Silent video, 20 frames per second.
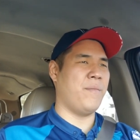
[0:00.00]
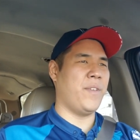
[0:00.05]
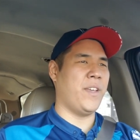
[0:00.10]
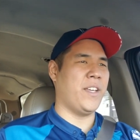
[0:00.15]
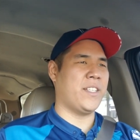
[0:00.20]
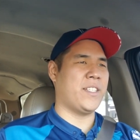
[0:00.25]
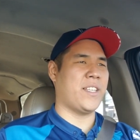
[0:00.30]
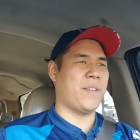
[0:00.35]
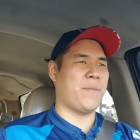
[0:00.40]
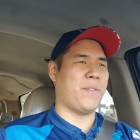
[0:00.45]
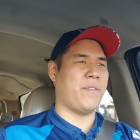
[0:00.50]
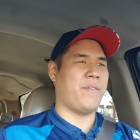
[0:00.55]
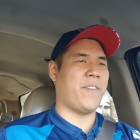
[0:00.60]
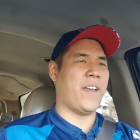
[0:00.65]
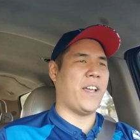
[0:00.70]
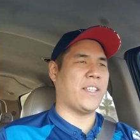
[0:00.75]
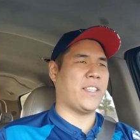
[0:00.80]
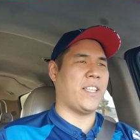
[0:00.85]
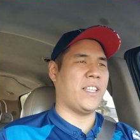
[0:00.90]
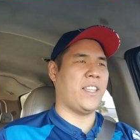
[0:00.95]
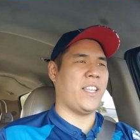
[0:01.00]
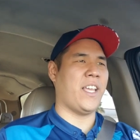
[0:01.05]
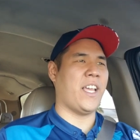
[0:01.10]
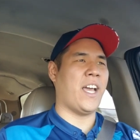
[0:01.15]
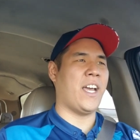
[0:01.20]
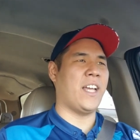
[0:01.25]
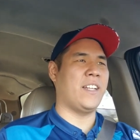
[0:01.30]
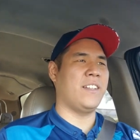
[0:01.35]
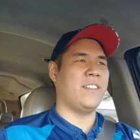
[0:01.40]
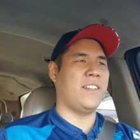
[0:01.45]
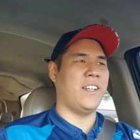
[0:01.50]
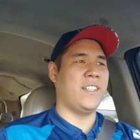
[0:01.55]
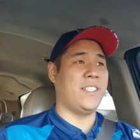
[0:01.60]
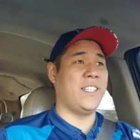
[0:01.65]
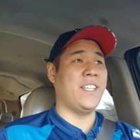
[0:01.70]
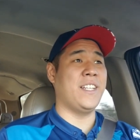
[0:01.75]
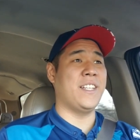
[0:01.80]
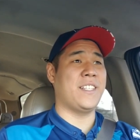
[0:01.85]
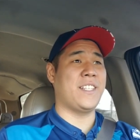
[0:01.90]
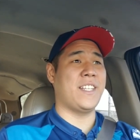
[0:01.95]
Except the fact that they got
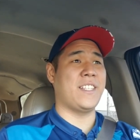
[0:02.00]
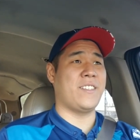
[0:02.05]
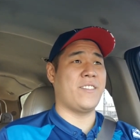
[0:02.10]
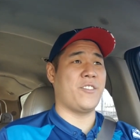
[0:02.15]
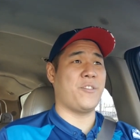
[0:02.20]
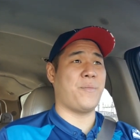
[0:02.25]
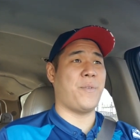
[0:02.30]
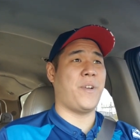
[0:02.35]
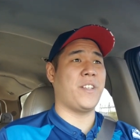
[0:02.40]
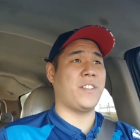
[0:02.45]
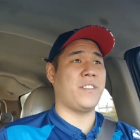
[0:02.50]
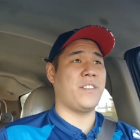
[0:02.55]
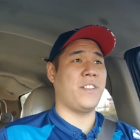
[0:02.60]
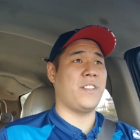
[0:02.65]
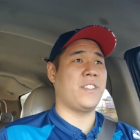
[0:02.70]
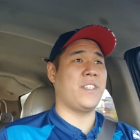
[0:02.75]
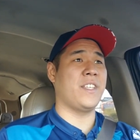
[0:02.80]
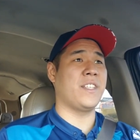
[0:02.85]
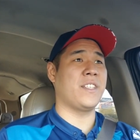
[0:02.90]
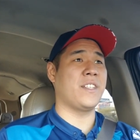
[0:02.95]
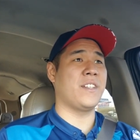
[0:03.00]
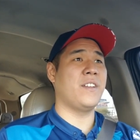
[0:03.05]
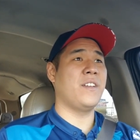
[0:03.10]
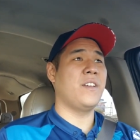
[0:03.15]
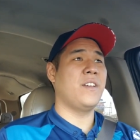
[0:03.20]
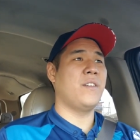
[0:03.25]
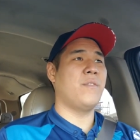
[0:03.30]
Adidas as their sponsor this season.